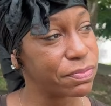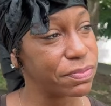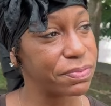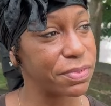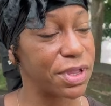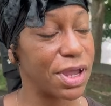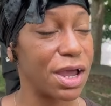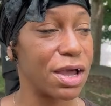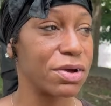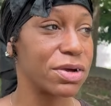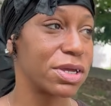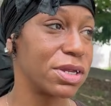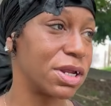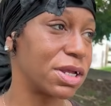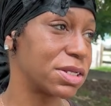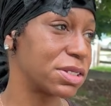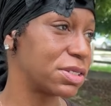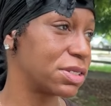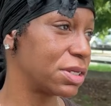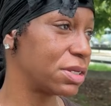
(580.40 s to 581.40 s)
How can
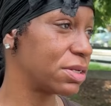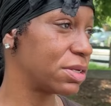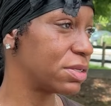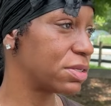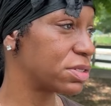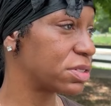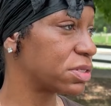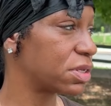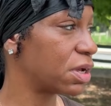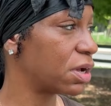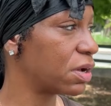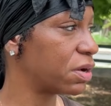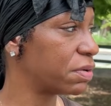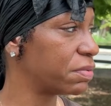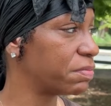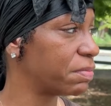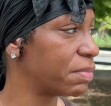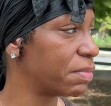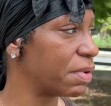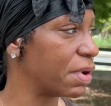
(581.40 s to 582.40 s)
I say this?
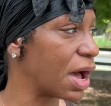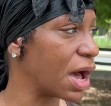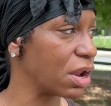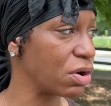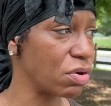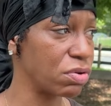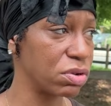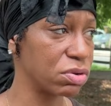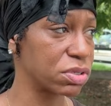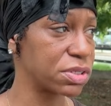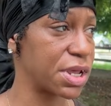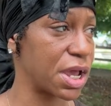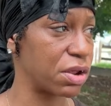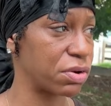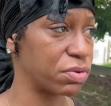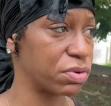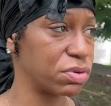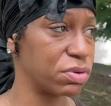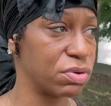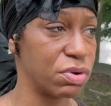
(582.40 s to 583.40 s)
I don't look down
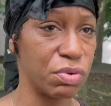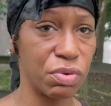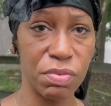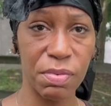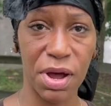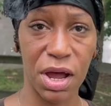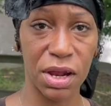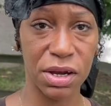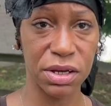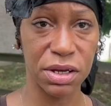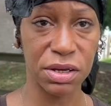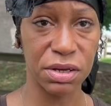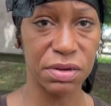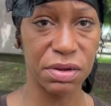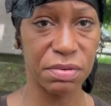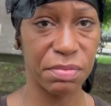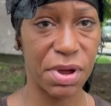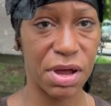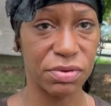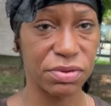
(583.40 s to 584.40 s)
on nobody
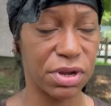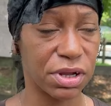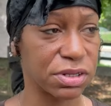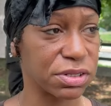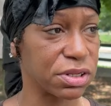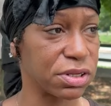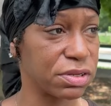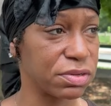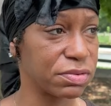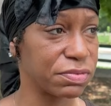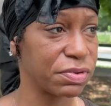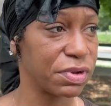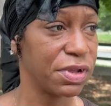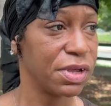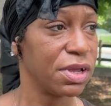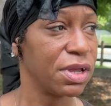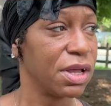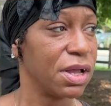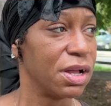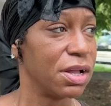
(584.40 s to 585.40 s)
about nothing.
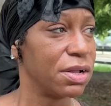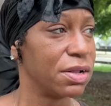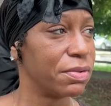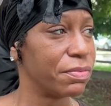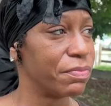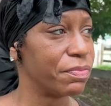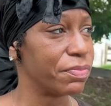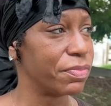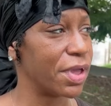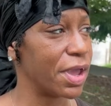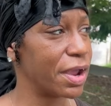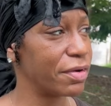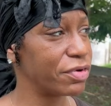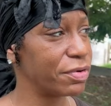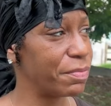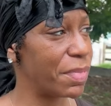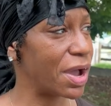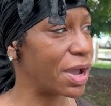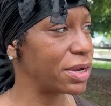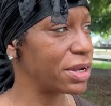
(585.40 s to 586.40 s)

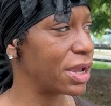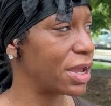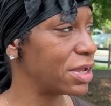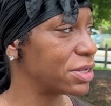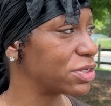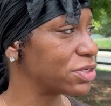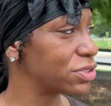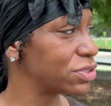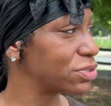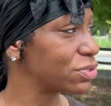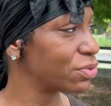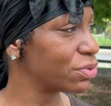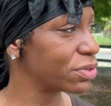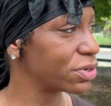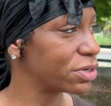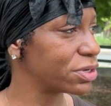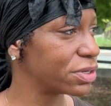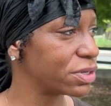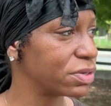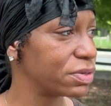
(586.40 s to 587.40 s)
Everybody has a
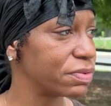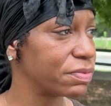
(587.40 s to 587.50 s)
story.